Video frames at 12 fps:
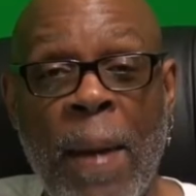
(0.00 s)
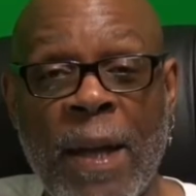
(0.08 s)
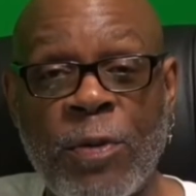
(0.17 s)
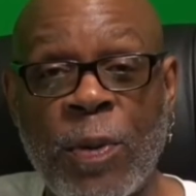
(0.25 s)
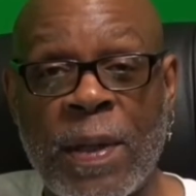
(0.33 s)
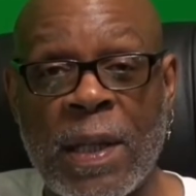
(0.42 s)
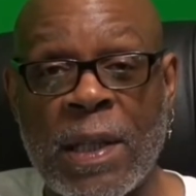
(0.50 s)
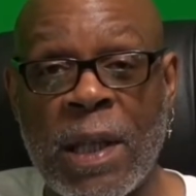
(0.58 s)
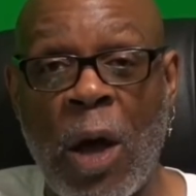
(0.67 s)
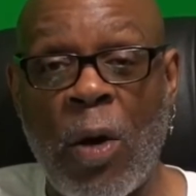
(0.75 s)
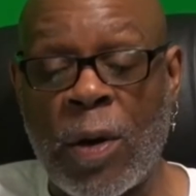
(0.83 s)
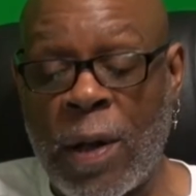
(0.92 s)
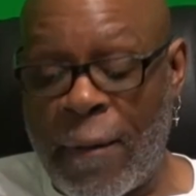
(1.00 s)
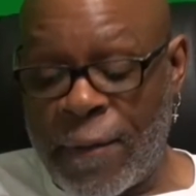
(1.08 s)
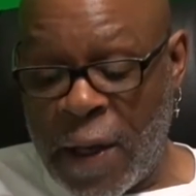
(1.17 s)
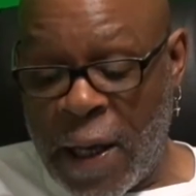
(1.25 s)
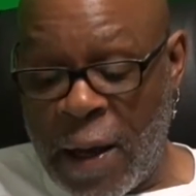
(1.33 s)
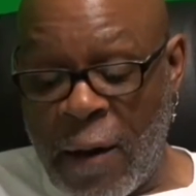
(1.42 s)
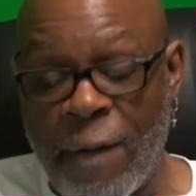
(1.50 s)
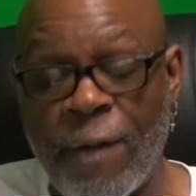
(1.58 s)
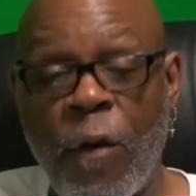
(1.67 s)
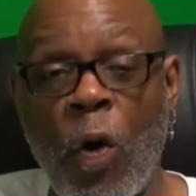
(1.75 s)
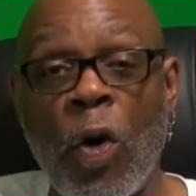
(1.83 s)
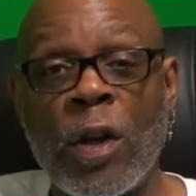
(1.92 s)
mess with this long enough to get a
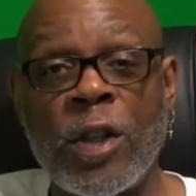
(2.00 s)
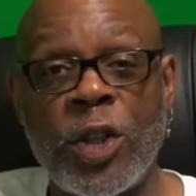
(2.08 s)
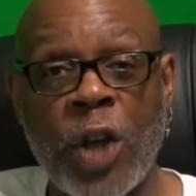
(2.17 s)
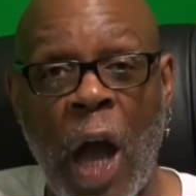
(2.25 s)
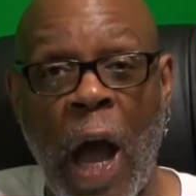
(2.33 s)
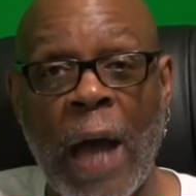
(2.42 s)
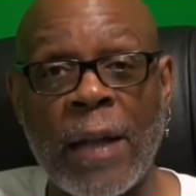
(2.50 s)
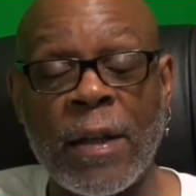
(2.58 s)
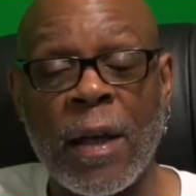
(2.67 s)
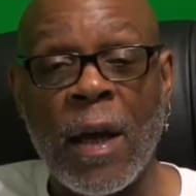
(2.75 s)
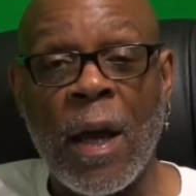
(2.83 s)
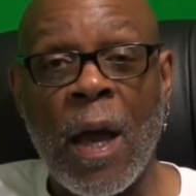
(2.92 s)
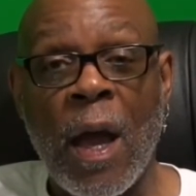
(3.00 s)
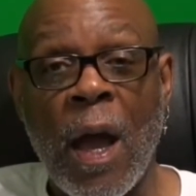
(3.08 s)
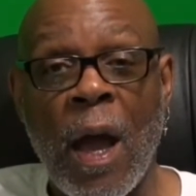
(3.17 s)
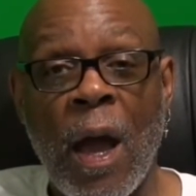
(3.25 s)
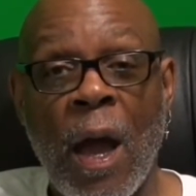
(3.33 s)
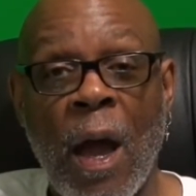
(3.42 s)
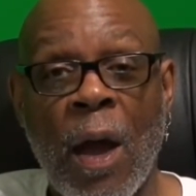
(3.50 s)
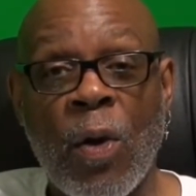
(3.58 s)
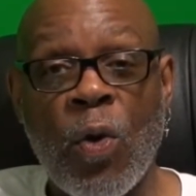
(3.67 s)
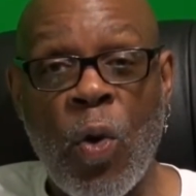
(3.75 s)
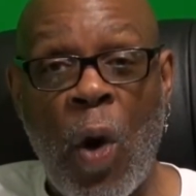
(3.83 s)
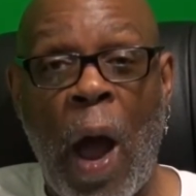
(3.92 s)
4-shot
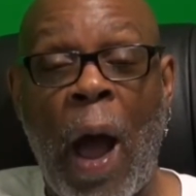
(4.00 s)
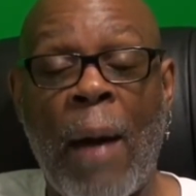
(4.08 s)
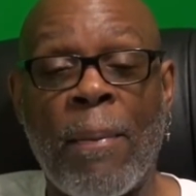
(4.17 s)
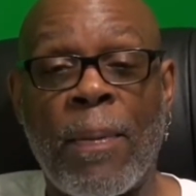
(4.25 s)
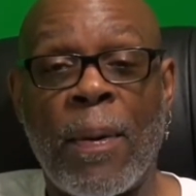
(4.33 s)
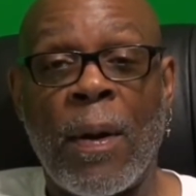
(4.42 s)
crop.